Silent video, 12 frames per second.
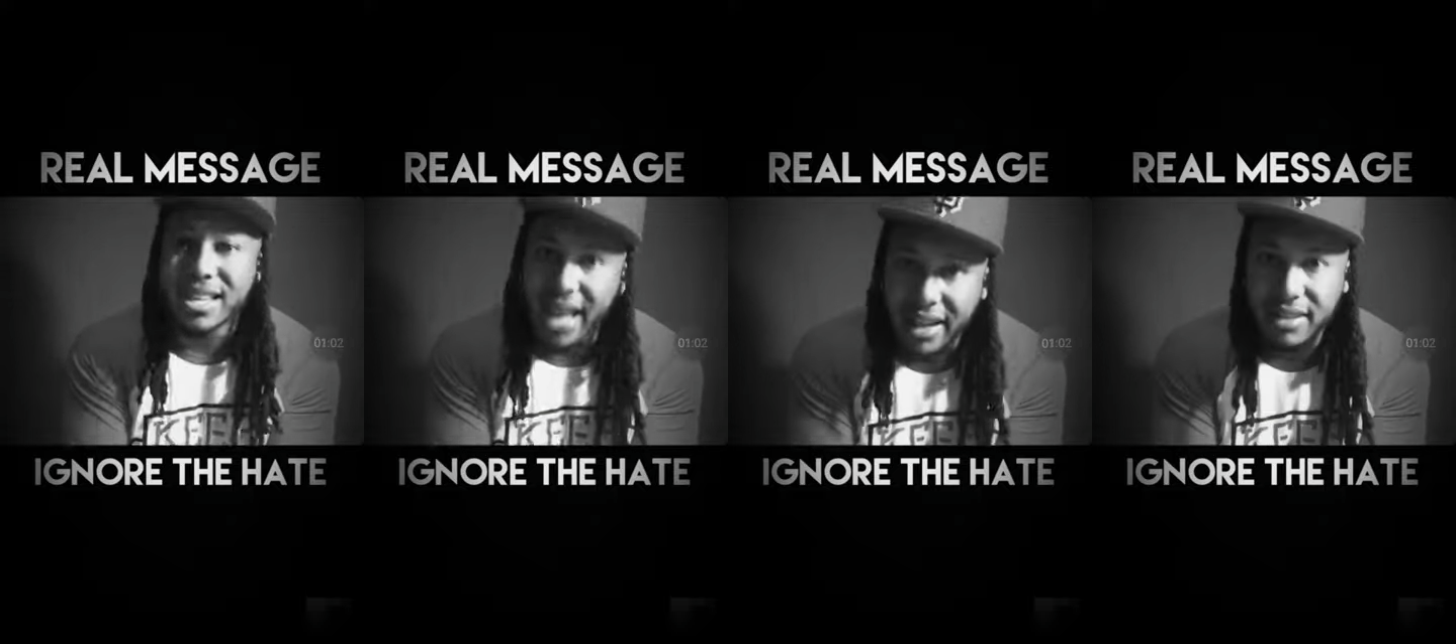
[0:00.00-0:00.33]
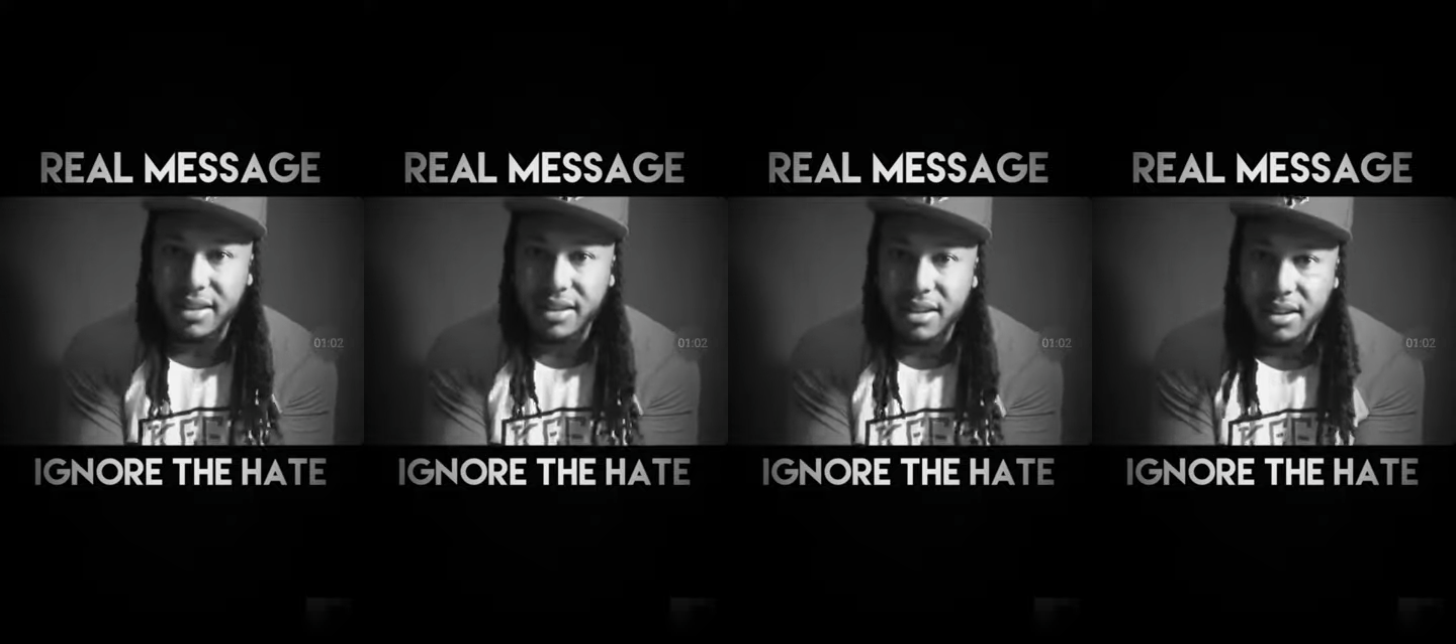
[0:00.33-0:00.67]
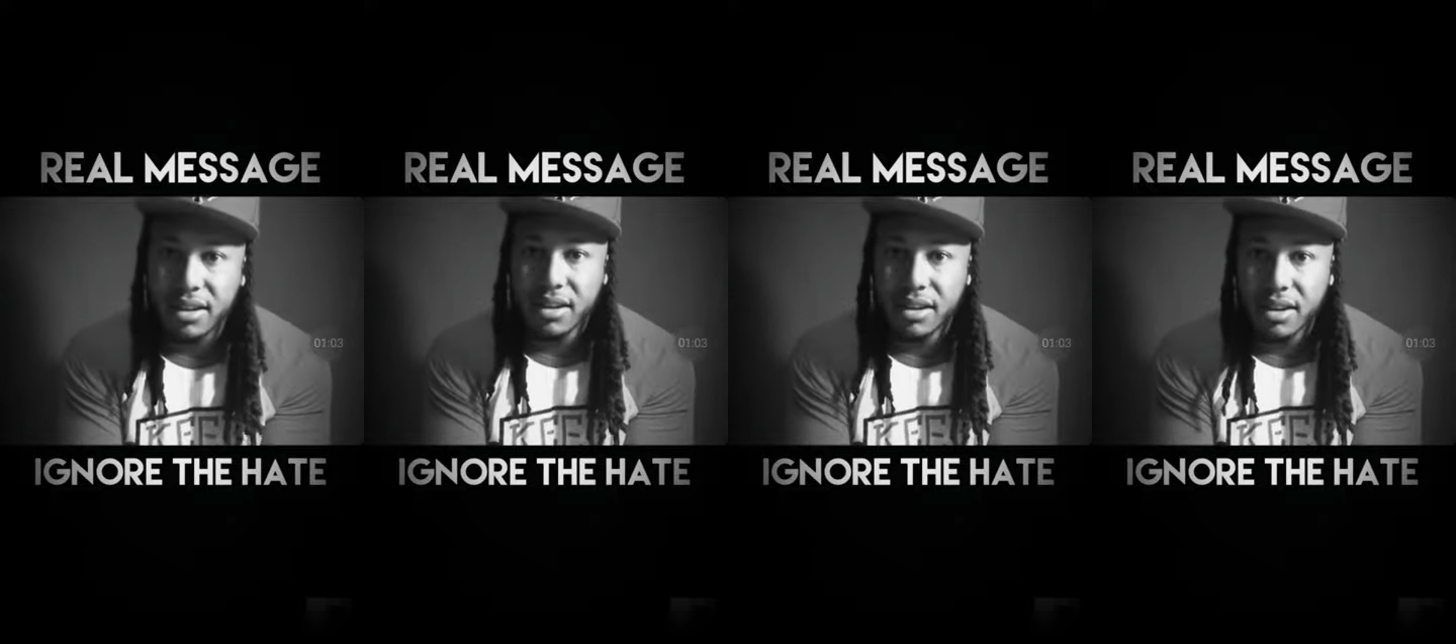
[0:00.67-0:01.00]
to that,
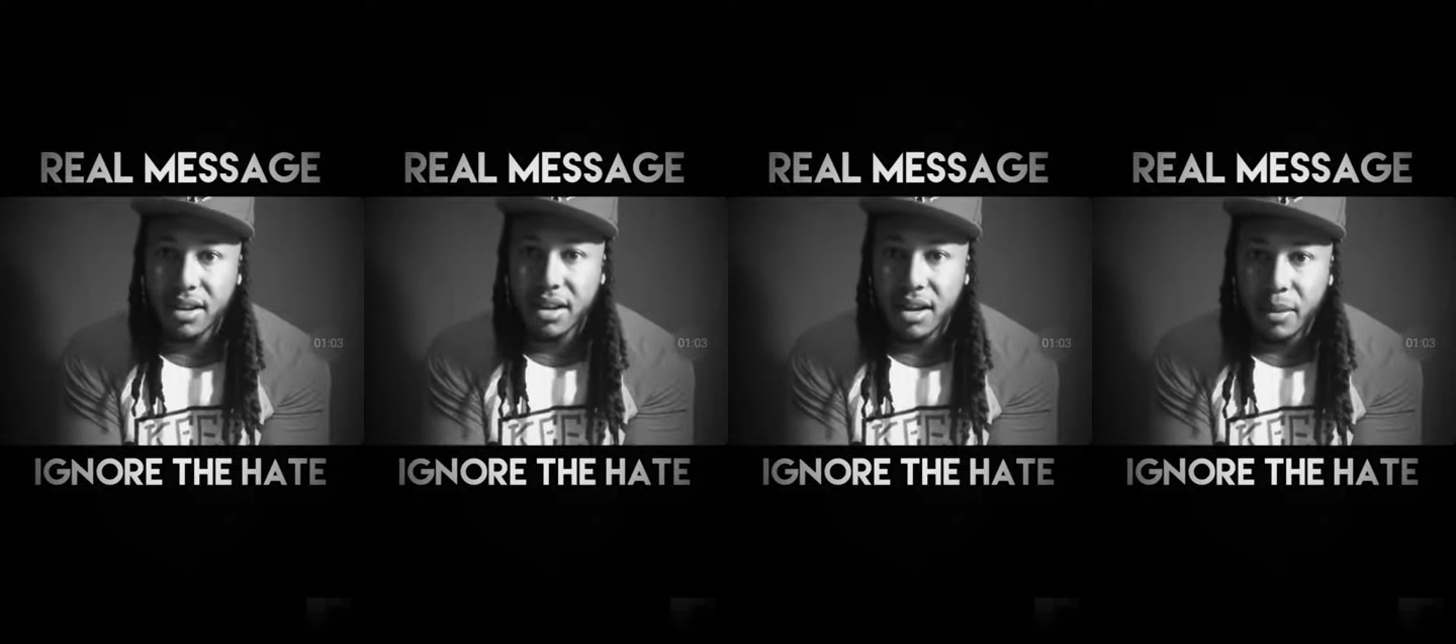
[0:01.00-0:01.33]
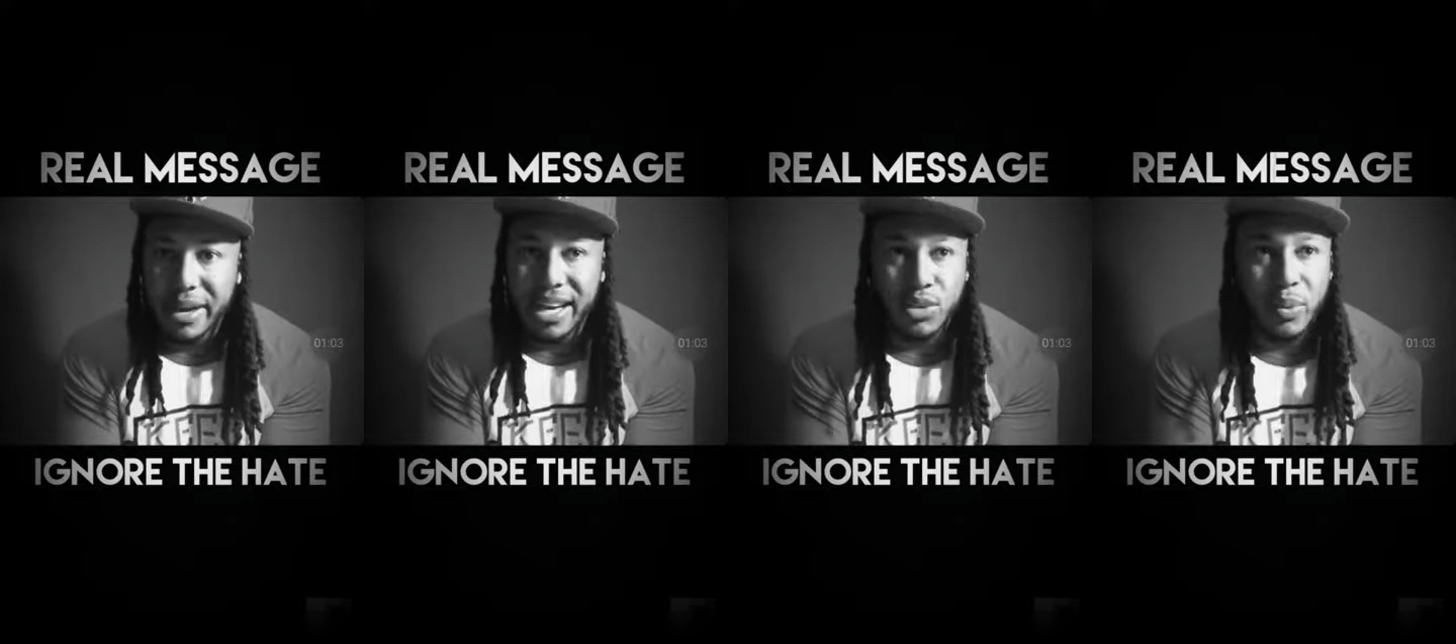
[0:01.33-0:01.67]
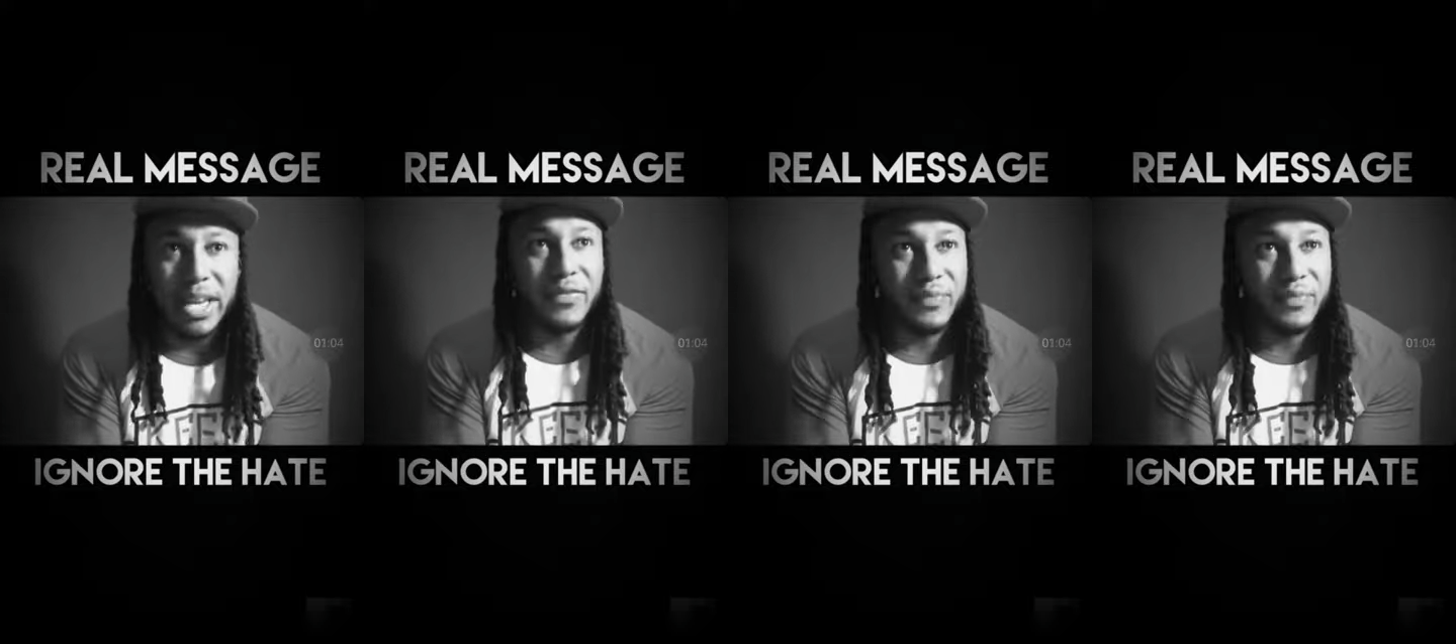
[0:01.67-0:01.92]
because we